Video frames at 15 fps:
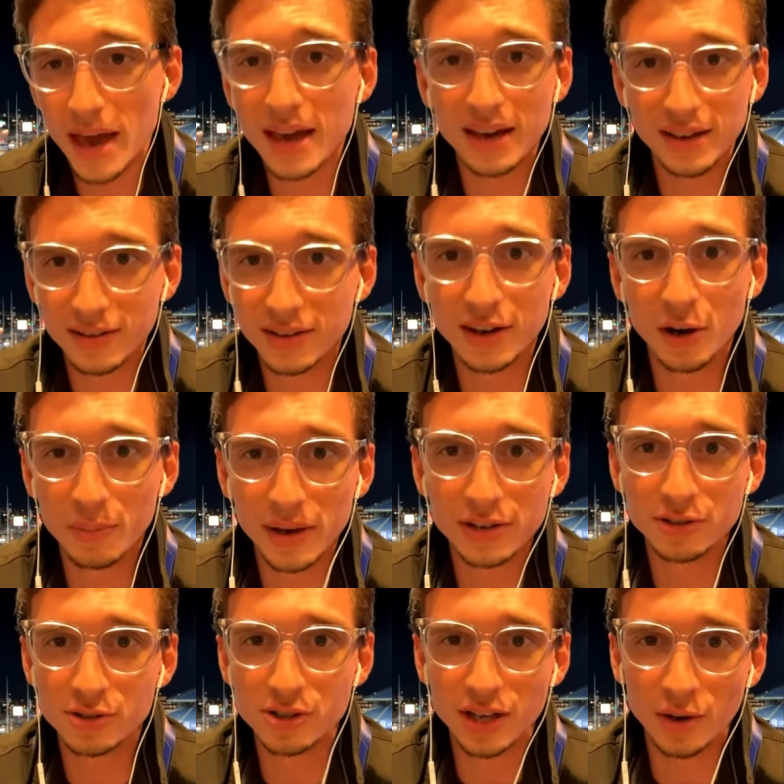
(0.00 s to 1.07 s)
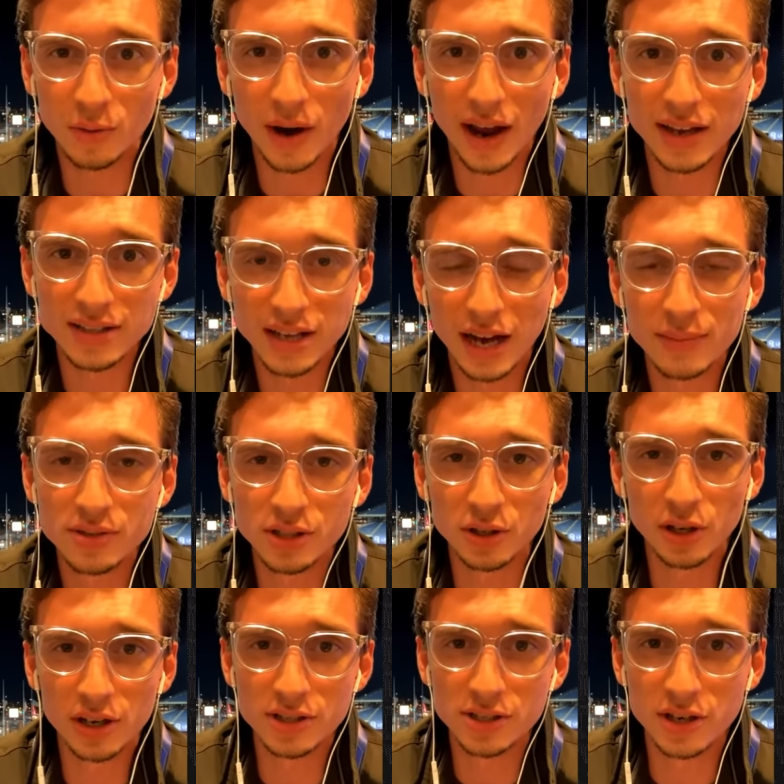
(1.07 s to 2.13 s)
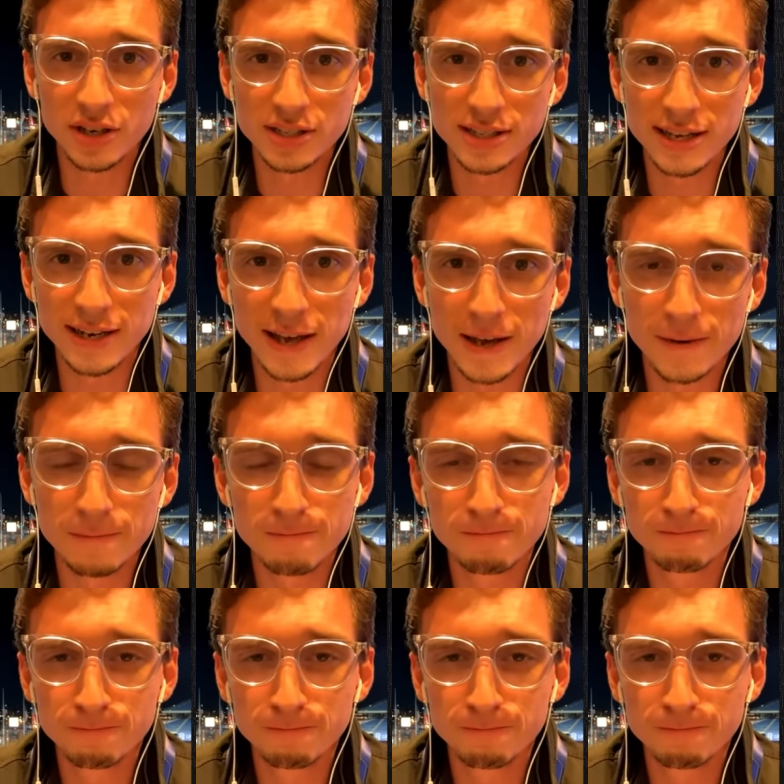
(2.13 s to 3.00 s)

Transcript: make, you know, pitchers like Ryan Thompson look as good as they did.